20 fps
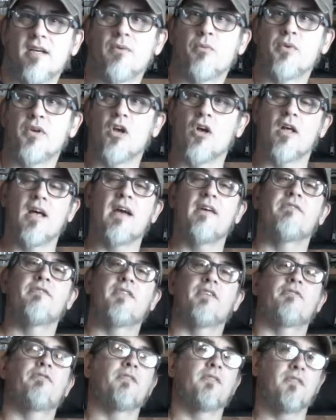We all have
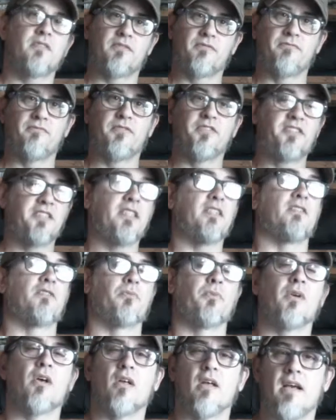different physiques.
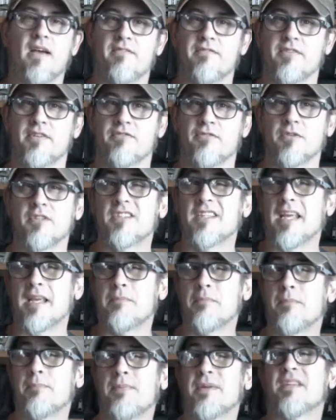We all have different
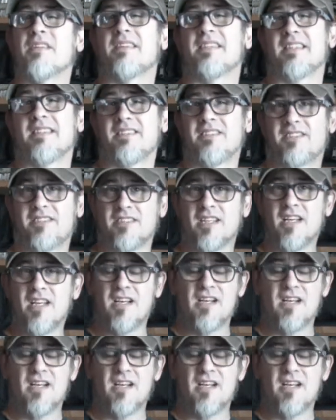capabilities.